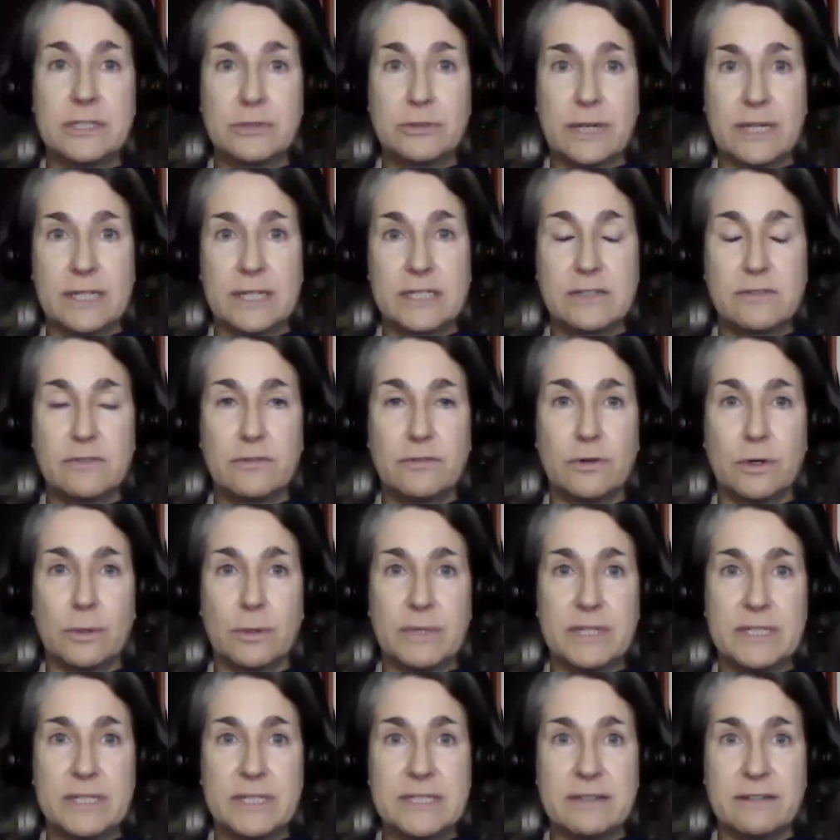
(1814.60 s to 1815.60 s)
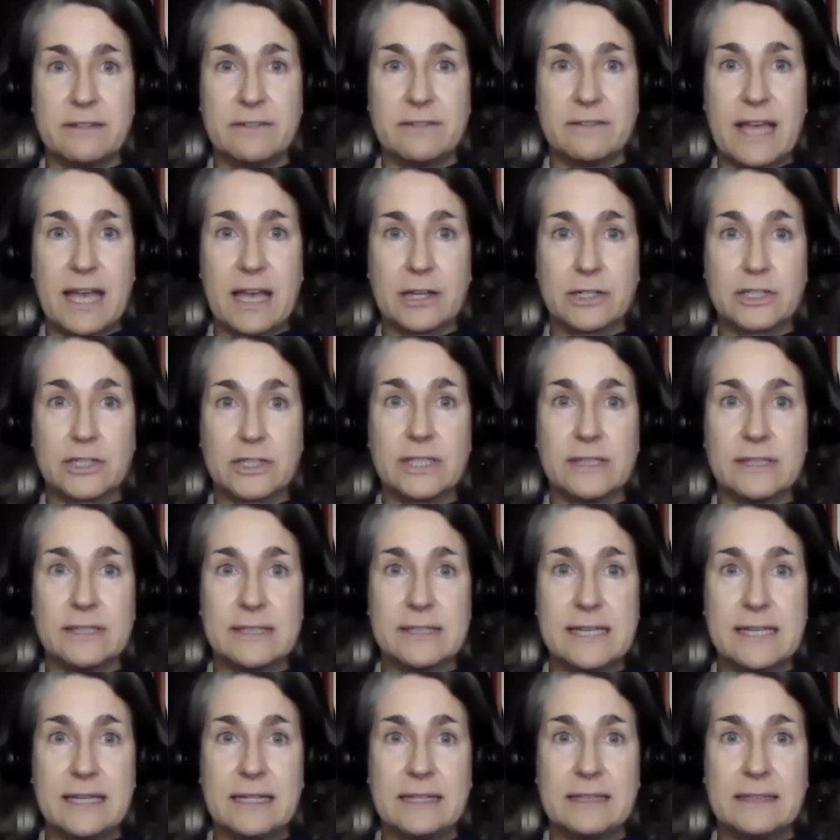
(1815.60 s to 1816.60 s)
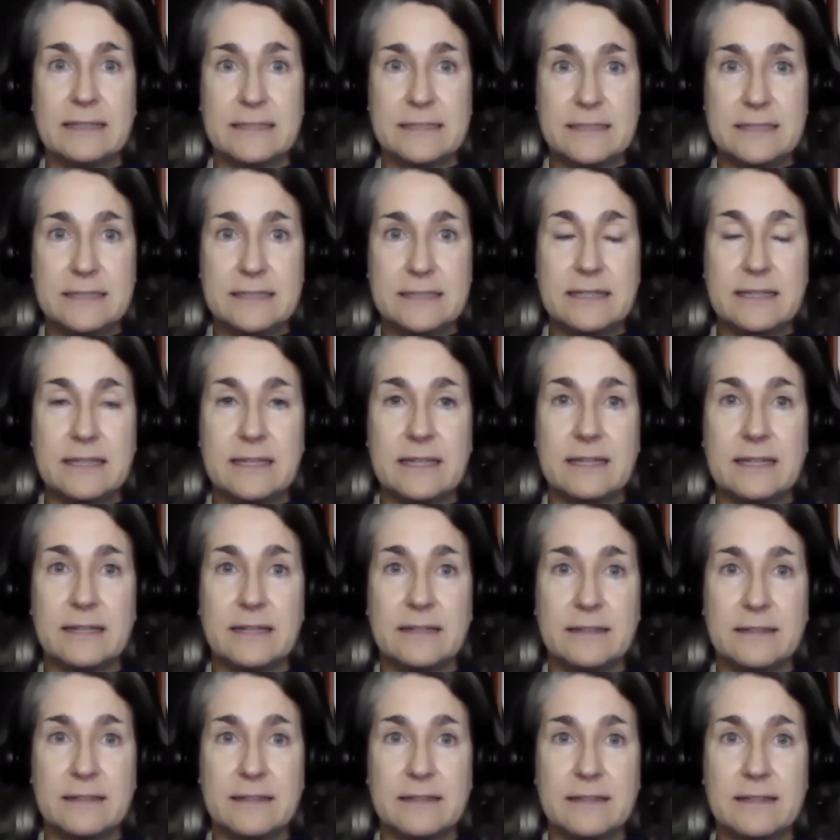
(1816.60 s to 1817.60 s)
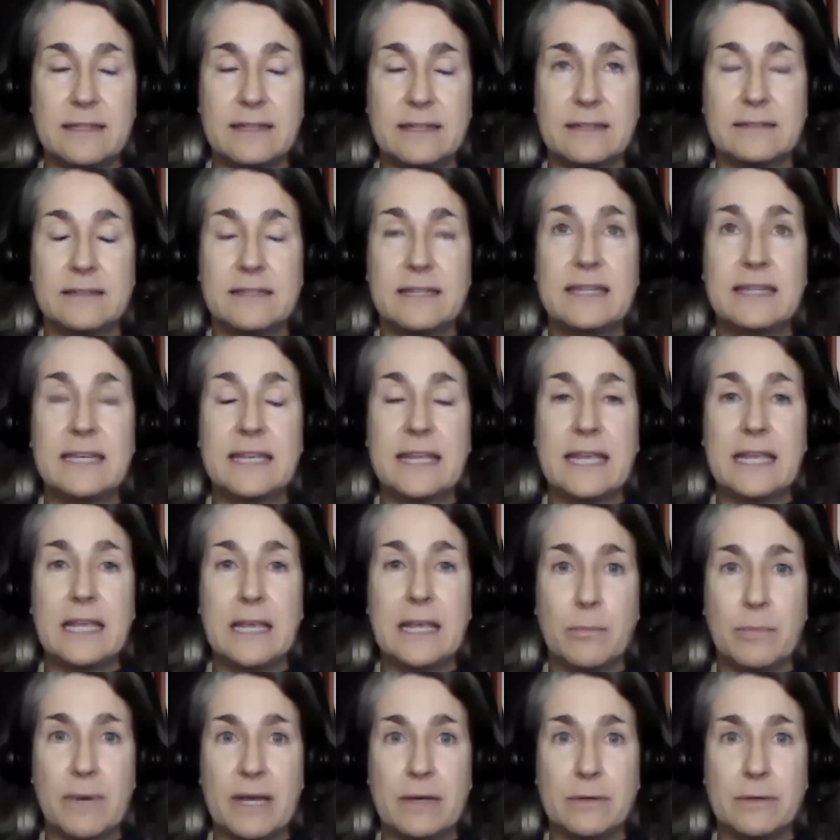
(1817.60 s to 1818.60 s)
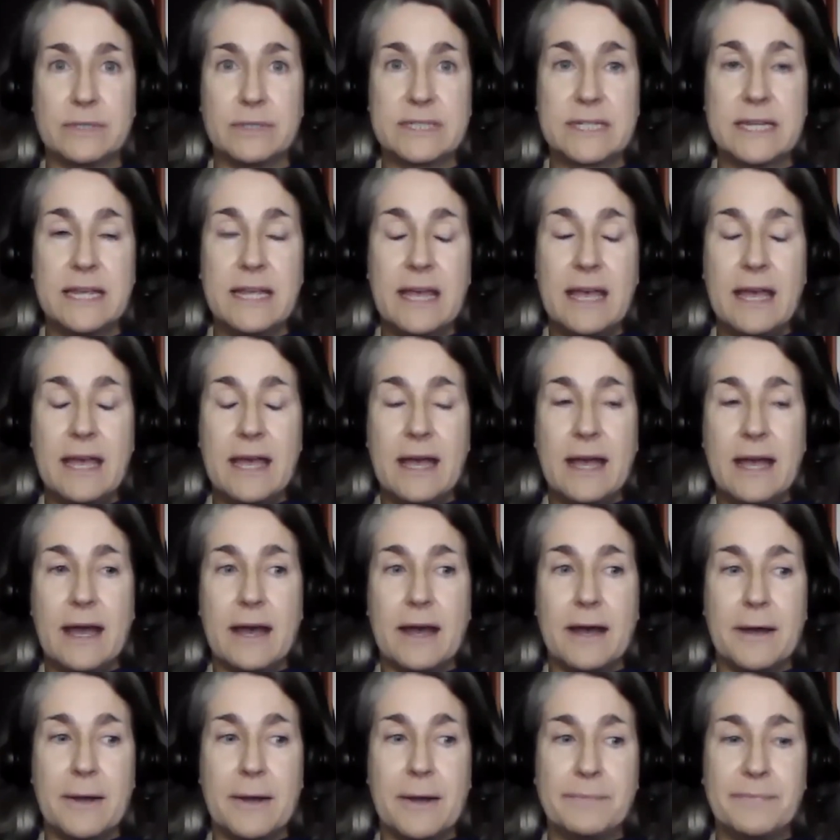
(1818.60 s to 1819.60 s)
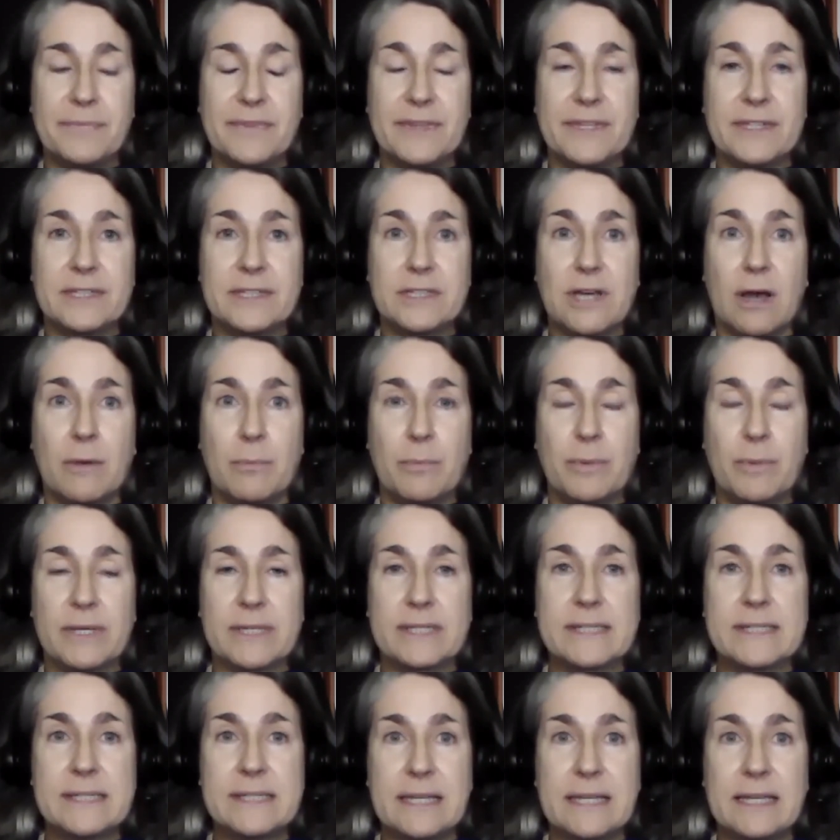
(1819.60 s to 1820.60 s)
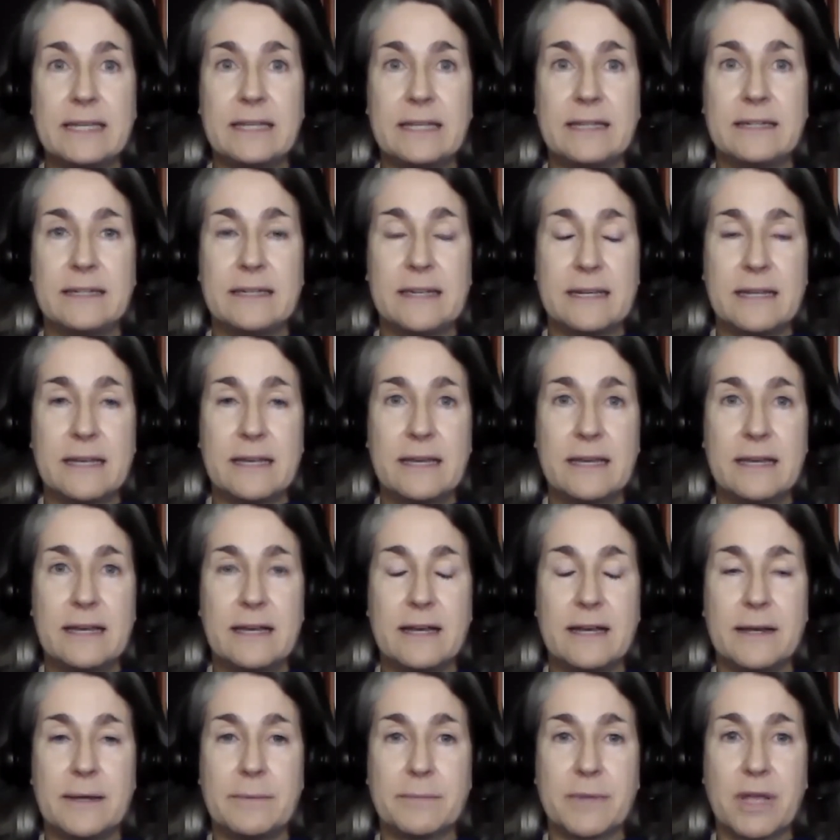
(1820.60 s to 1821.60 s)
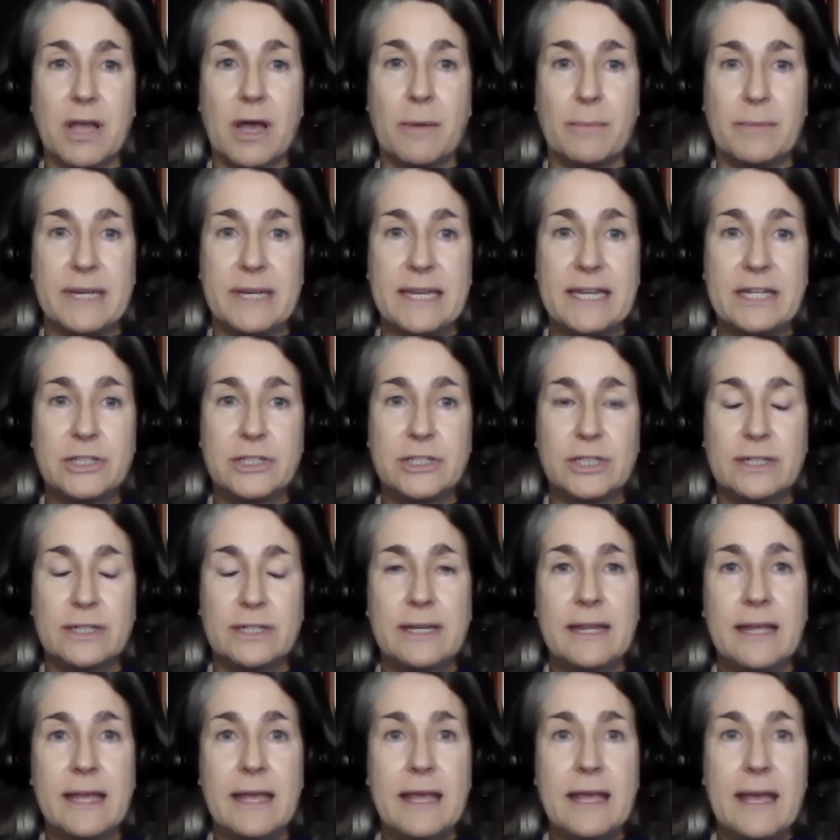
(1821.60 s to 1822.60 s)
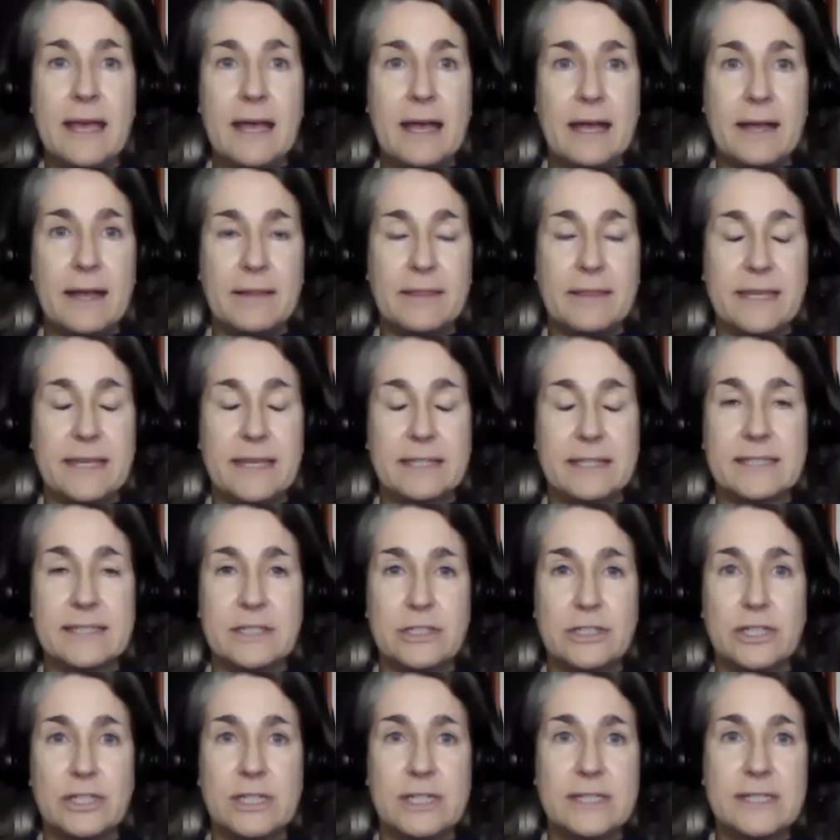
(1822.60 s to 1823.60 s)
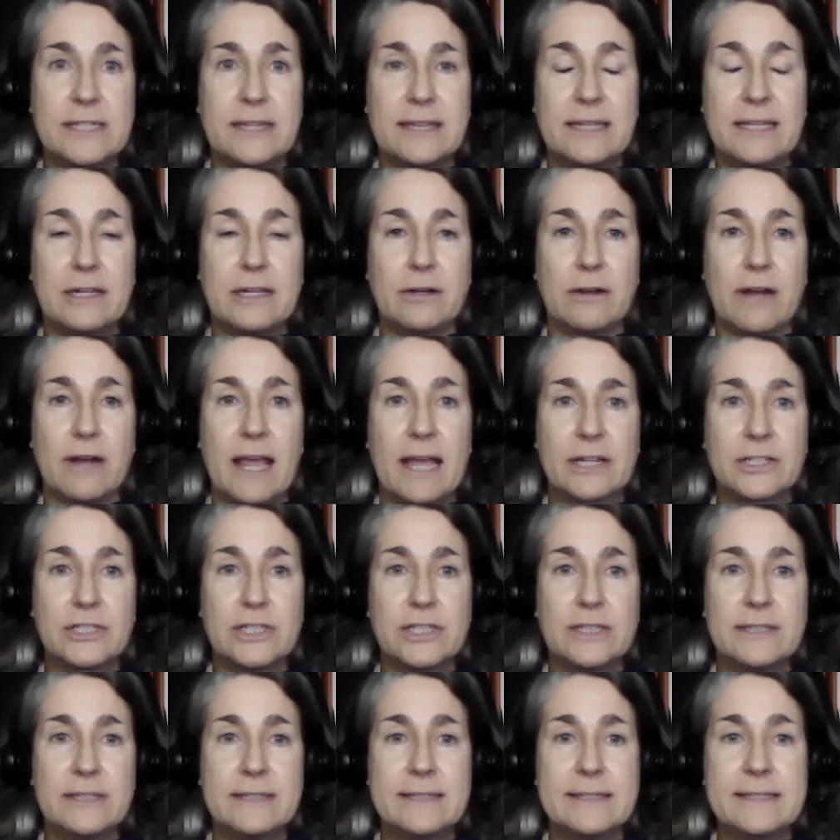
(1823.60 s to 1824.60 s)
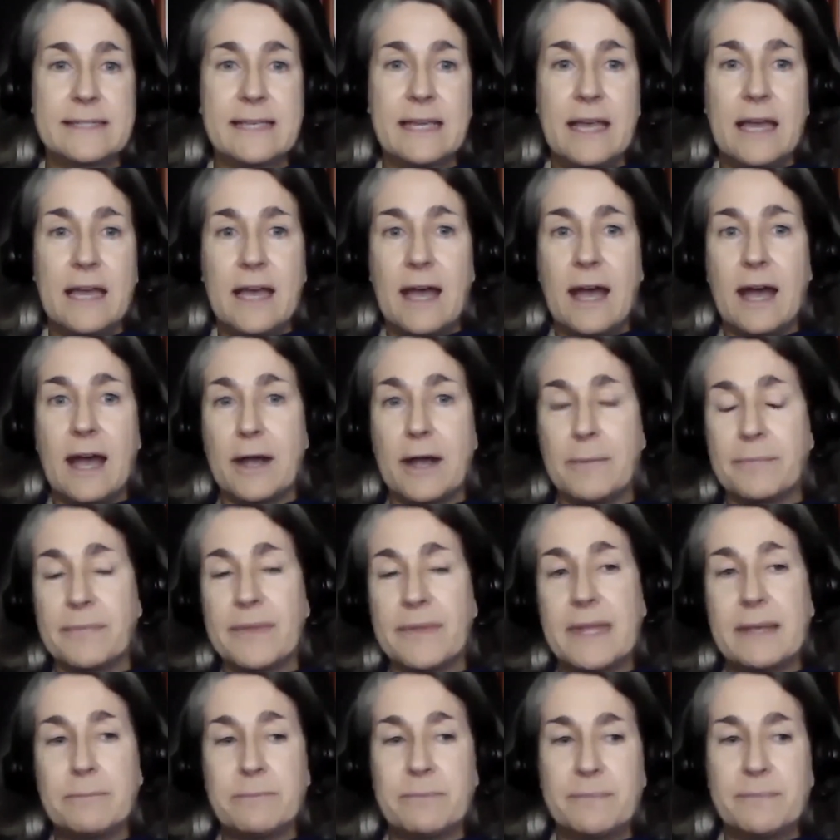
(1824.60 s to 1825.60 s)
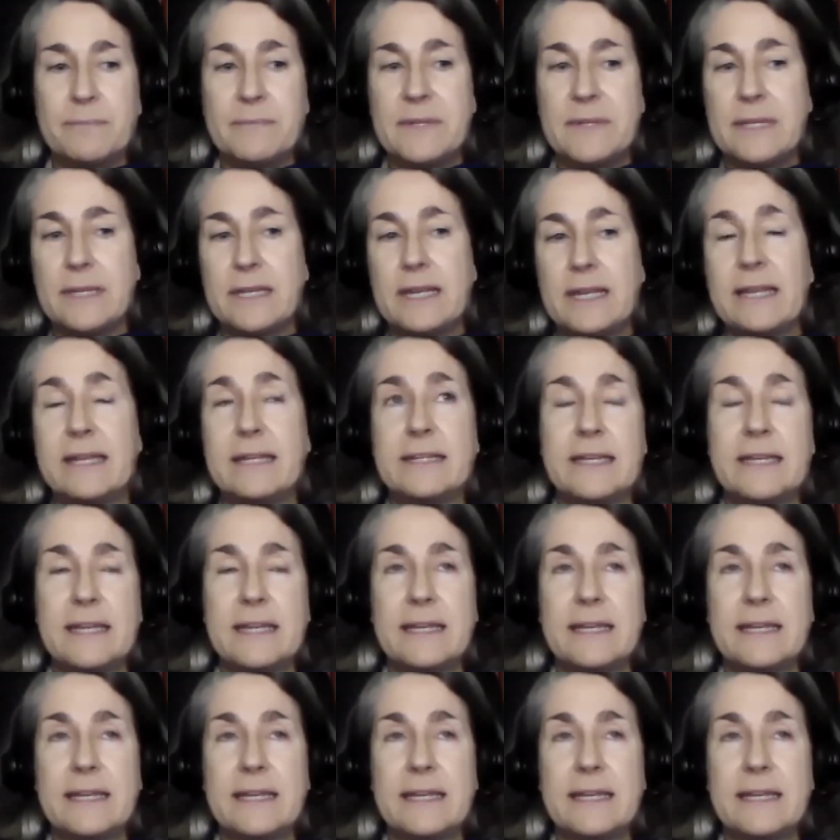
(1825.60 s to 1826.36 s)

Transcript: transformative actions and the thinking about the topics in combination, the SDGs and the interactions. In it,